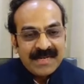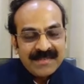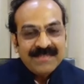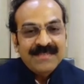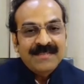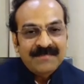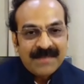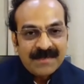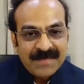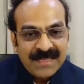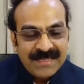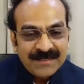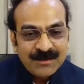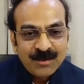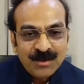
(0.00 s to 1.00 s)
in the family,
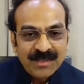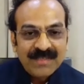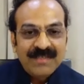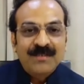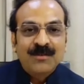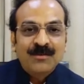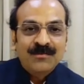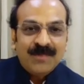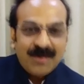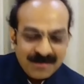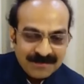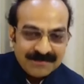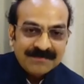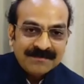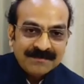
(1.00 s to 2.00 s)
though in a new form.
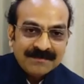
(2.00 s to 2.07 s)
Absolutely.